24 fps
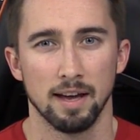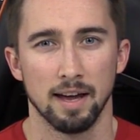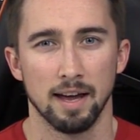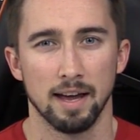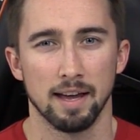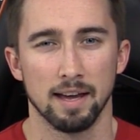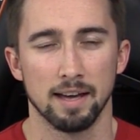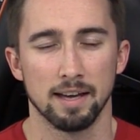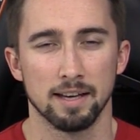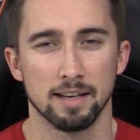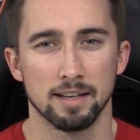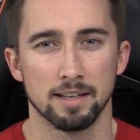
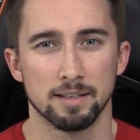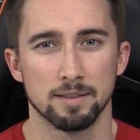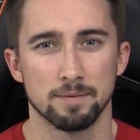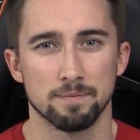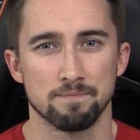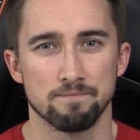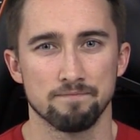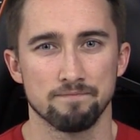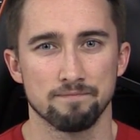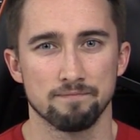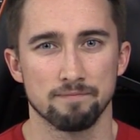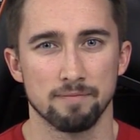and
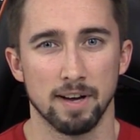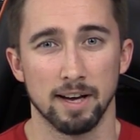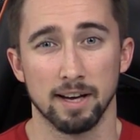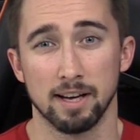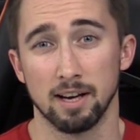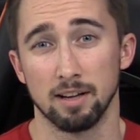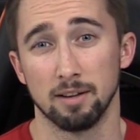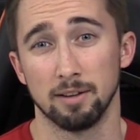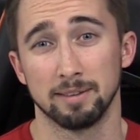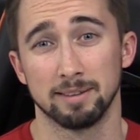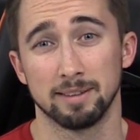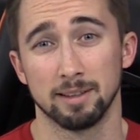I
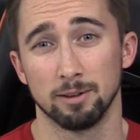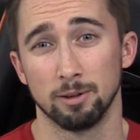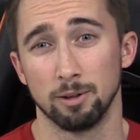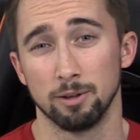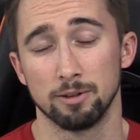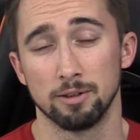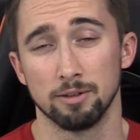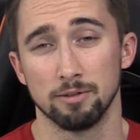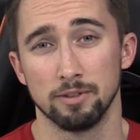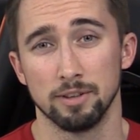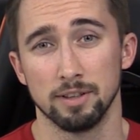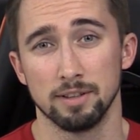kind of like the
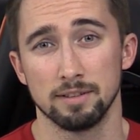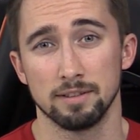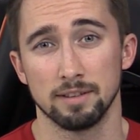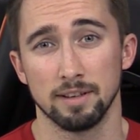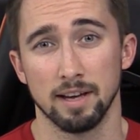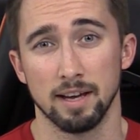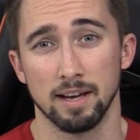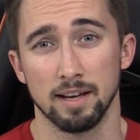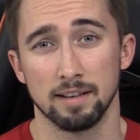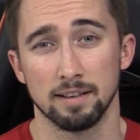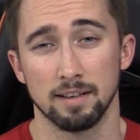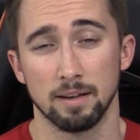look of it,
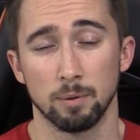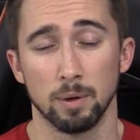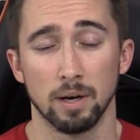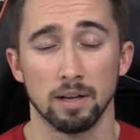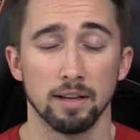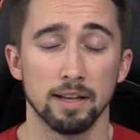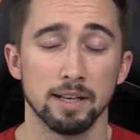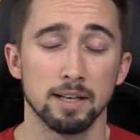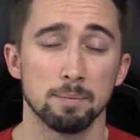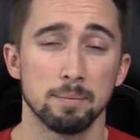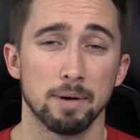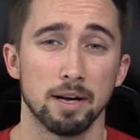and what I
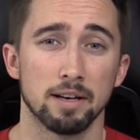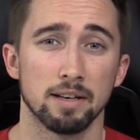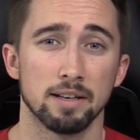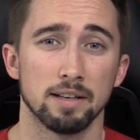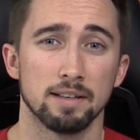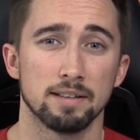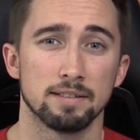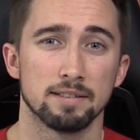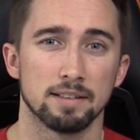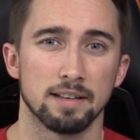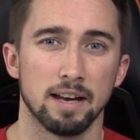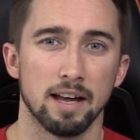like about it
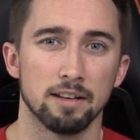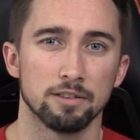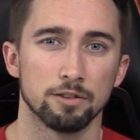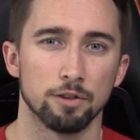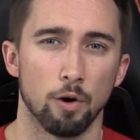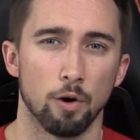is it has